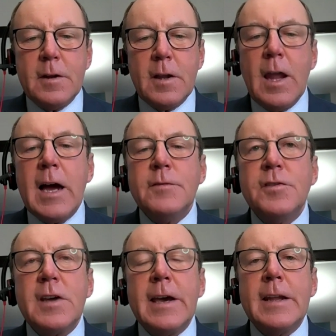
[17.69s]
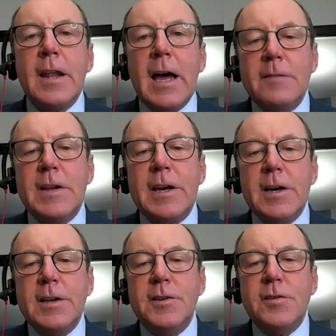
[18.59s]
Lives and
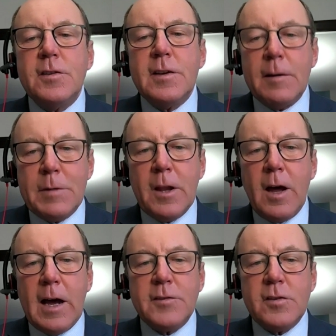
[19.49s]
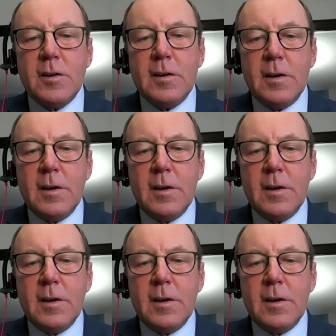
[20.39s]
livelihoods have been lost.